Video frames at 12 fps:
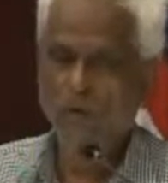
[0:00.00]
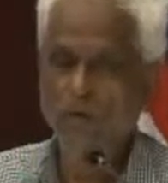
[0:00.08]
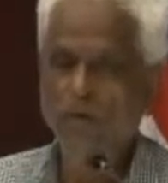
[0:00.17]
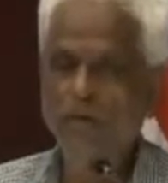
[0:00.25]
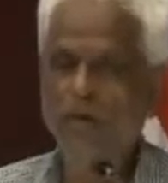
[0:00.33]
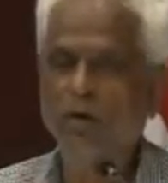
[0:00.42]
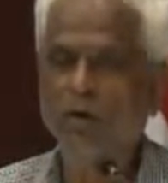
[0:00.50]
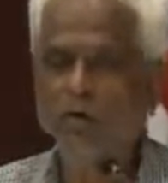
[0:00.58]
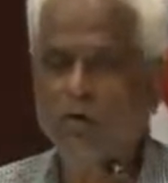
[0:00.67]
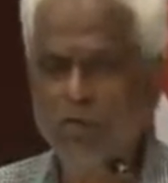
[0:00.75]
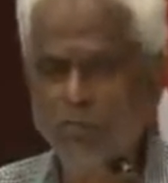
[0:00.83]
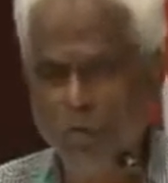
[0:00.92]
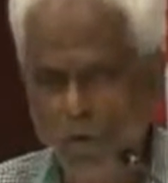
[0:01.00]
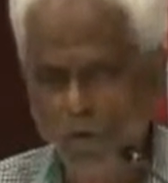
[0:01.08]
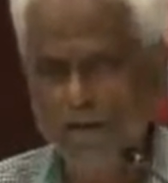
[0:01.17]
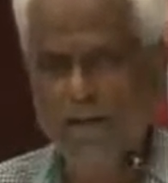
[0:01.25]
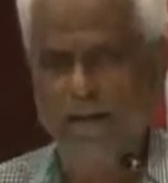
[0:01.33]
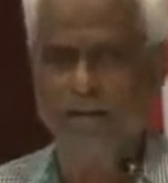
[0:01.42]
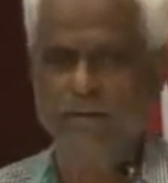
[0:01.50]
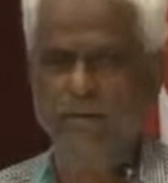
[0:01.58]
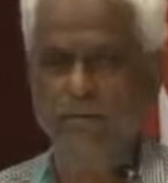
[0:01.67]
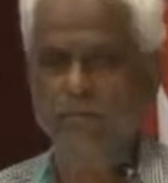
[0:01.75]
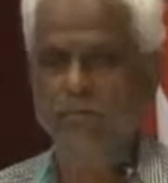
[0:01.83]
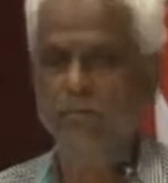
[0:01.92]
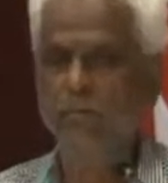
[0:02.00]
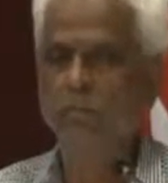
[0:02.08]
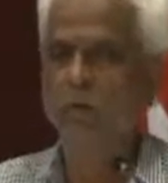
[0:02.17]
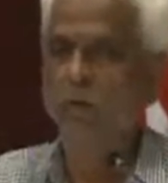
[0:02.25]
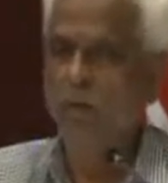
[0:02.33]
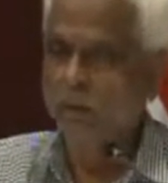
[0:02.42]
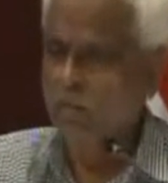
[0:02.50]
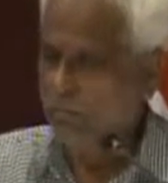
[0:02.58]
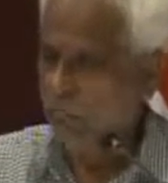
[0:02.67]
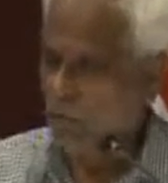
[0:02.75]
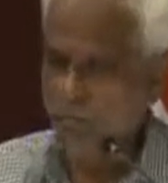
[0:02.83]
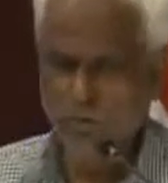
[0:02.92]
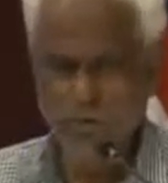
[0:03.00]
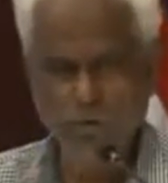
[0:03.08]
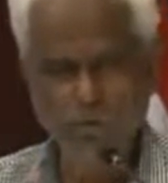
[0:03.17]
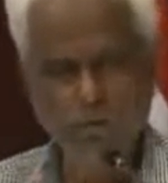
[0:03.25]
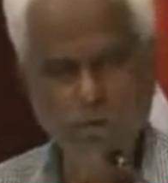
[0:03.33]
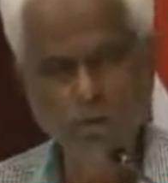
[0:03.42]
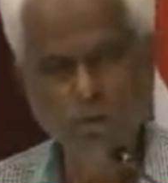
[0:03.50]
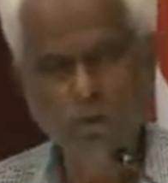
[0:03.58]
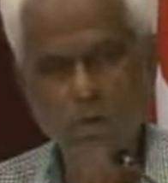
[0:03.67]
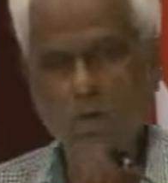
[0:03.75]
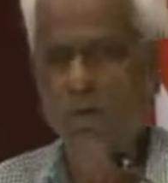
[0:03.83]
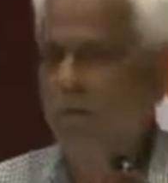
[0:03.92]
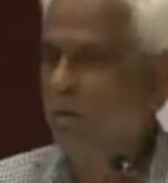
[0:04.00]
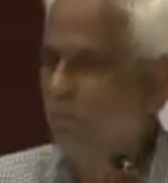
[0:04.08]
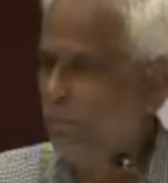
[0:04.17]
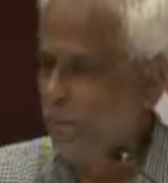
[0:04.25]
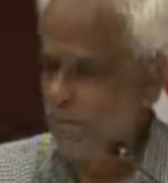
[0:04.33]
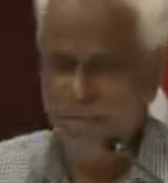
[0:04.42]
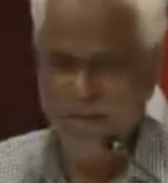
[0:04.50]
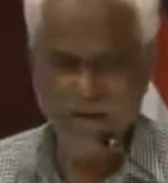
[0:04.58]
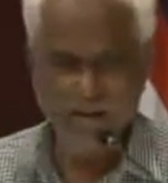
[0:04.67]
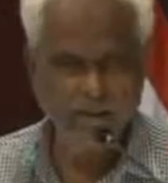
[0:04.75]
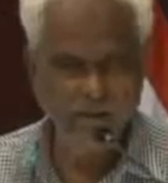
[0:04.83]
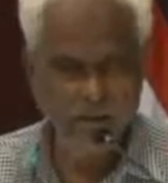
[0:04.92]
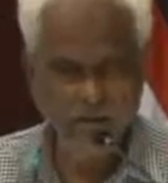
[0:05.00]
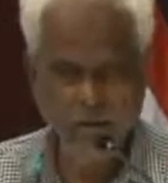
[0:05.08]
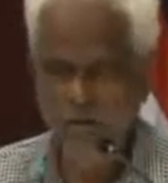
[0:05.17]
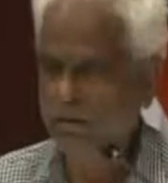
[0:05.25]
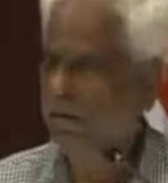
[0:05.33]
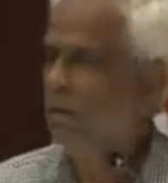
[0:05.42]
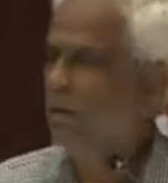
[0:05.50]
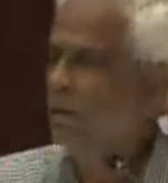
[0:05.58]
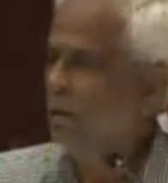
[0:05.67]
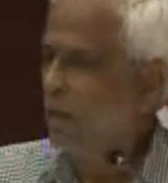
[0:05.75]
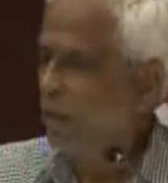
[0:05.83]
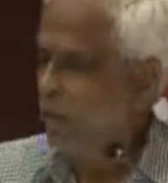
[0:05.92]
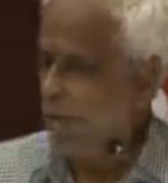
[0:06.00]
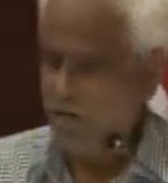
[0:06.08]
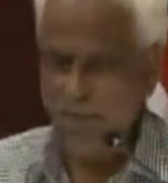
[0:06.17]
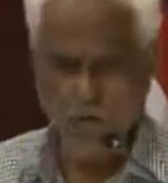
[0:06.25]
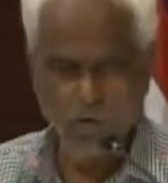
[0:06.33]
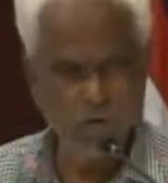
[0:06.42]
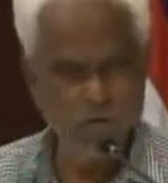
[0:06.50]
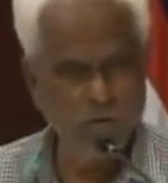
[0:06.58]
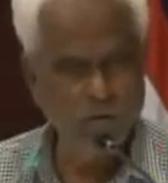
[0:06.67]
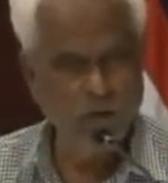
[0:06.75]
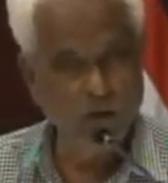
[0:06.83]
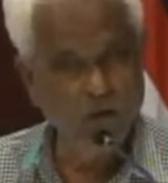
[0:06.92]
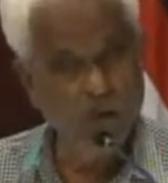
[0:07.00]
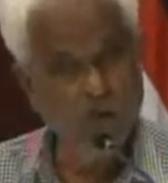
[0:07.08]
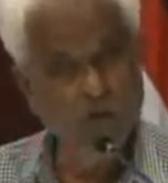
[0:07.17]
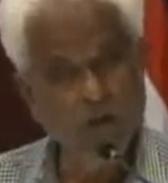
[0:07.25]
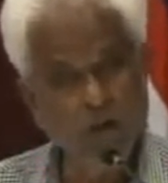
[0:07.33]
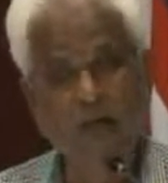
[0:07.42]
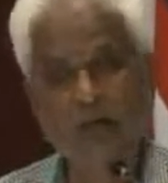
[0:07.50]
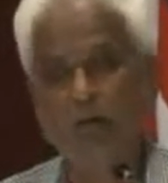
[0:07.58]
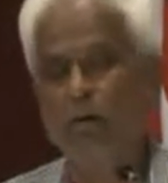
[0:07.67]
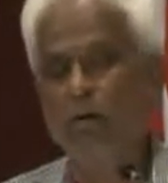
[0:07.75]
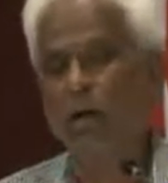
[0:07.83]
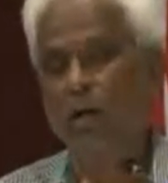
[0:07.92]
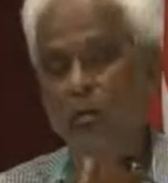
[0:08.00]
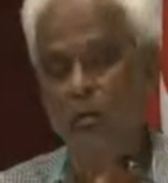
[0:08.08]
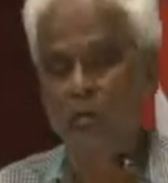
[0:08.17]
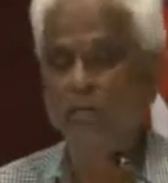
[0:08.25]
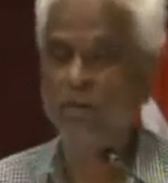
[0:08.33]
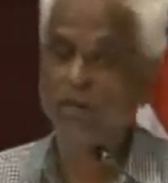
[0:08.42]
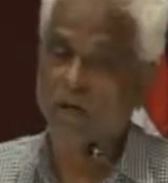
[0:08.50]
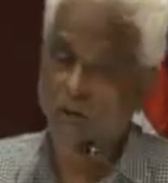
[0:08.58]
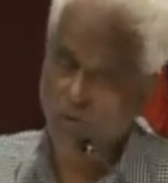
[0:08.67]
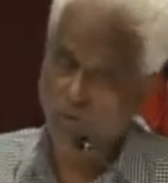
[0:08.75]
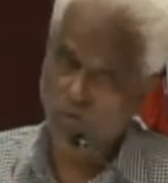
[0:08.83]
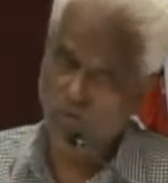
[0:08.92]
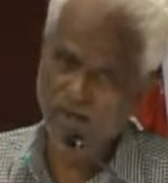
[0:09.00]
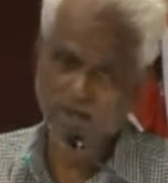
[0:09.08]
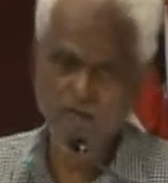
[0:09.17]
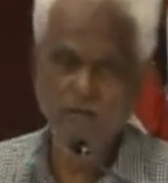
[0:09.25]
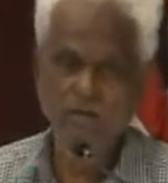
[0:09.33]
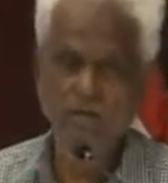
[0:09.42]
We don't know more than Borobudur, Prambanan, Angkor, and not Angkor, but Angkor Wat.